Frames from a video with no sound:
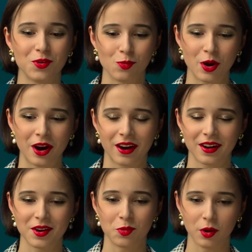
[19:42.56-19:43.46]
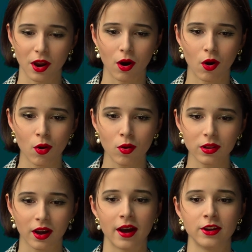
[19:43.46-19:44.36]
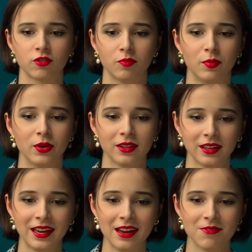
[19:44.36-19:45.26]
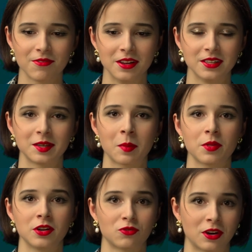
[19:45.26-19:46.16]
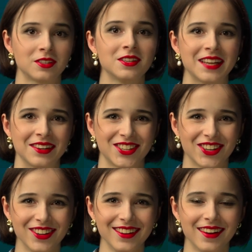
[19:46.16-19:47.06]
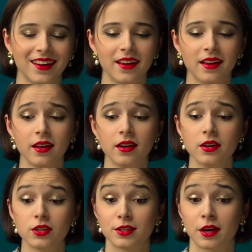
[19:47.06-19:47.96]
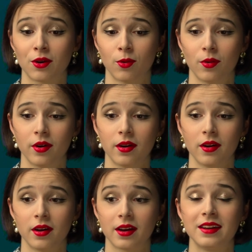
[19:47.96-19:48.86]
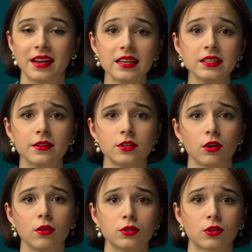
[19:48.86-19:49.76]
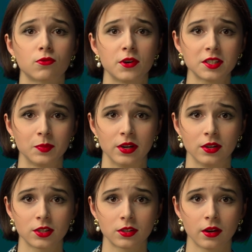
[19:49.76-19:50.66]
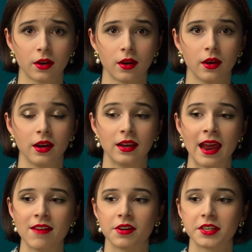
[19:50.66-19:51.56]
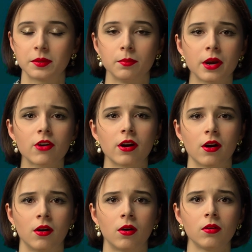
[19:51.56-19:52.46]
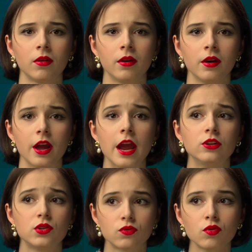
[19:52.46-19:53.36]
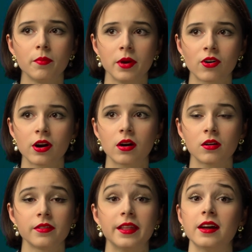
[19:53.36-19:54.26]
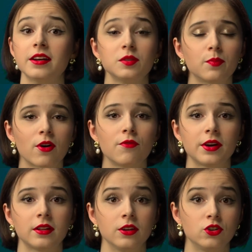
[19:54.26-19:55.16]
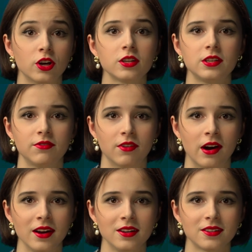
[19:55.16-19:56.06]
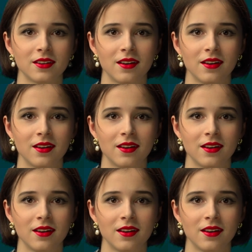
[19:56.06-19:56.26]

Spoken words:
where we all kind of believe in something transcendental. So connecting this all to Christmas gave us miracle a true miracle that is perfectly justified.